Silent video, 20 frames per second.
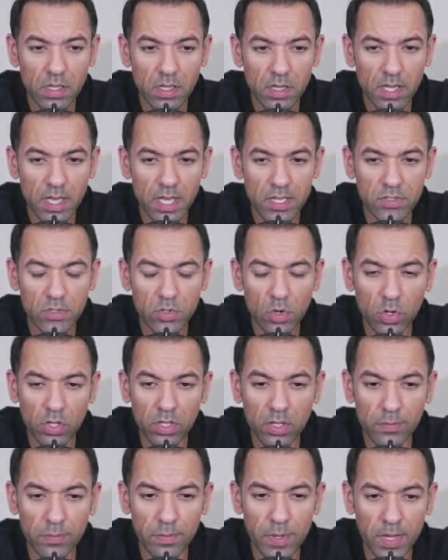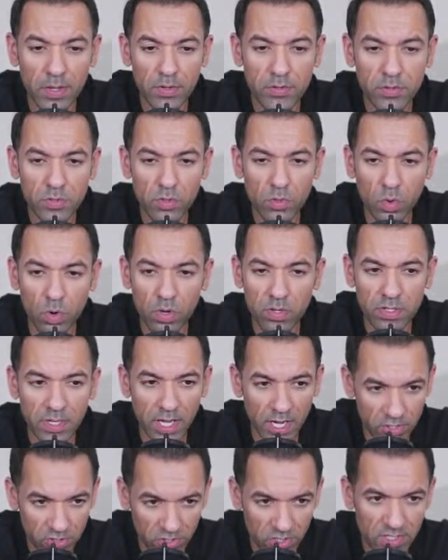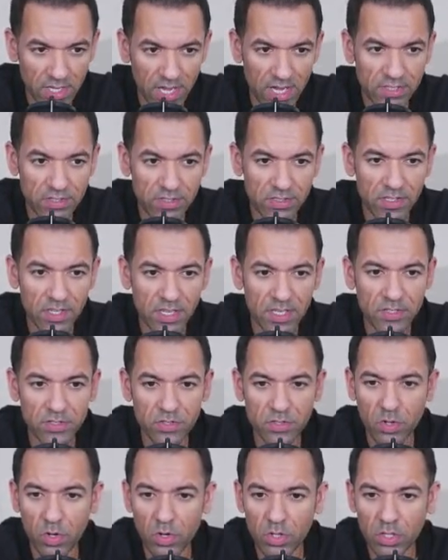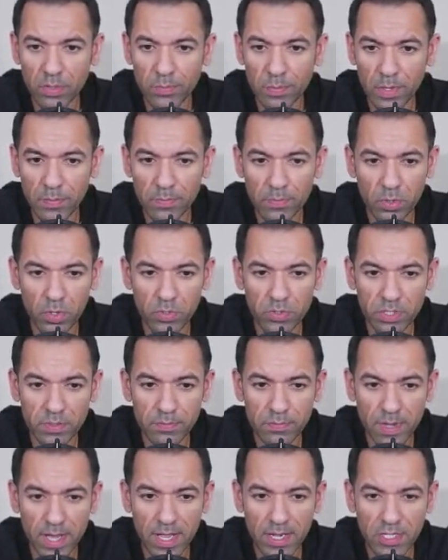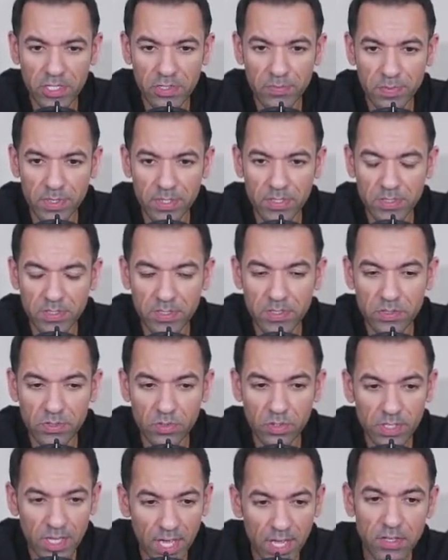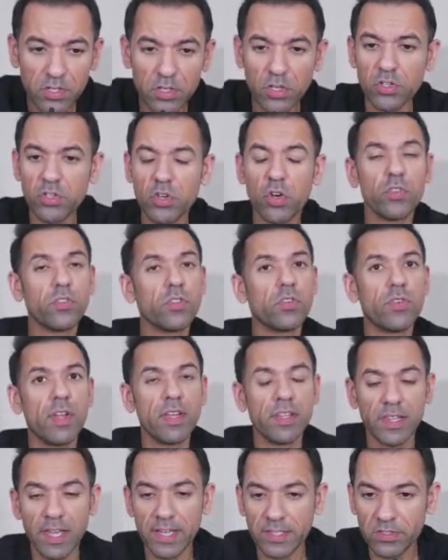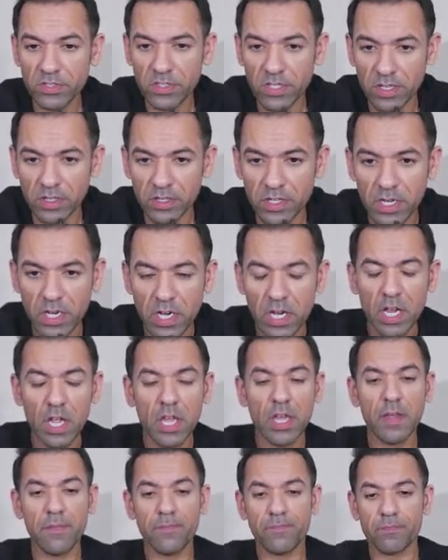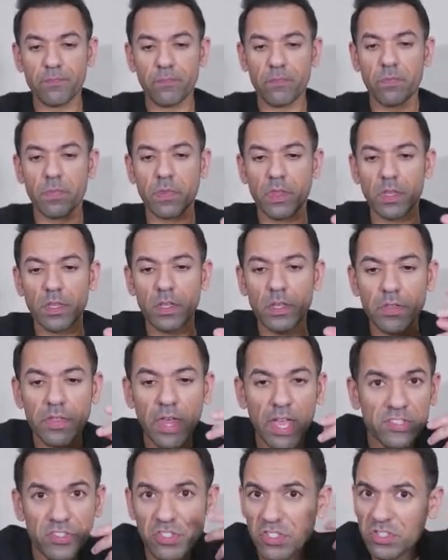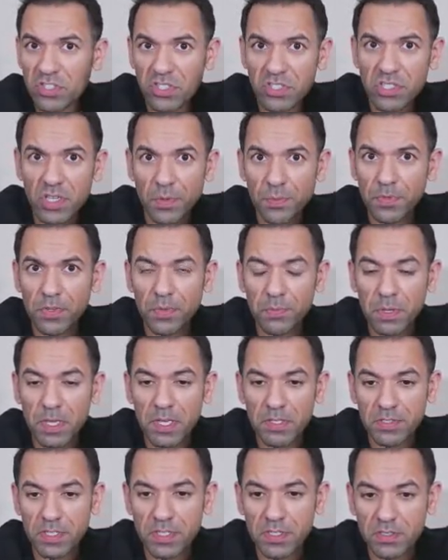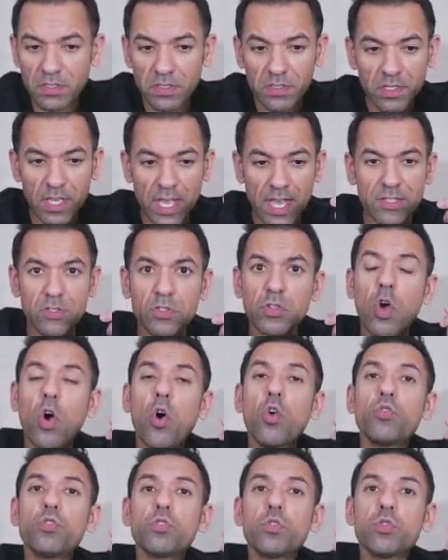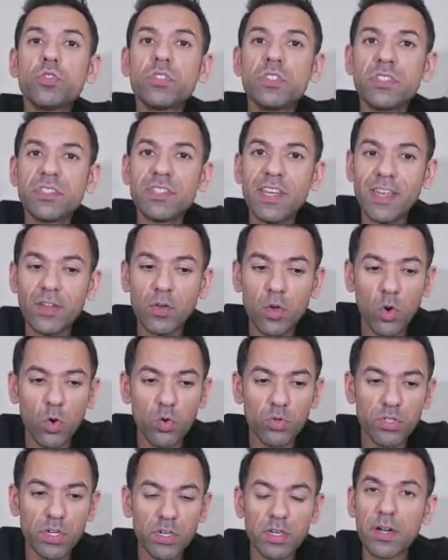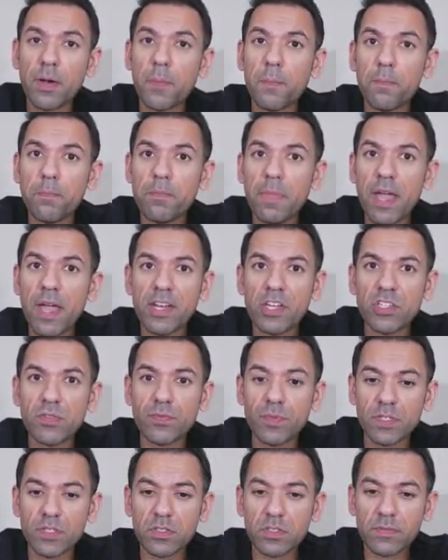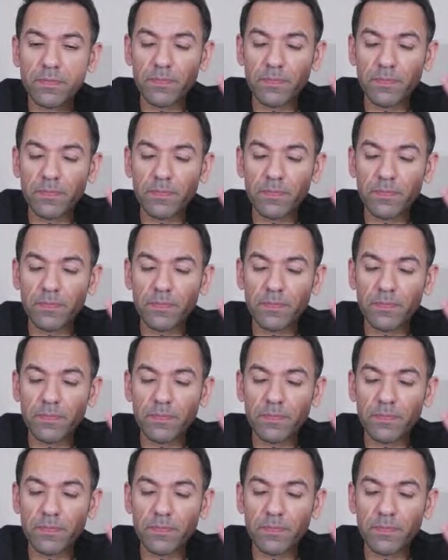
it's all about coordination. Yes, it's all about project management. So yeah, you're on the right lines here. That's just some of the pieces. It's also stakeholder management.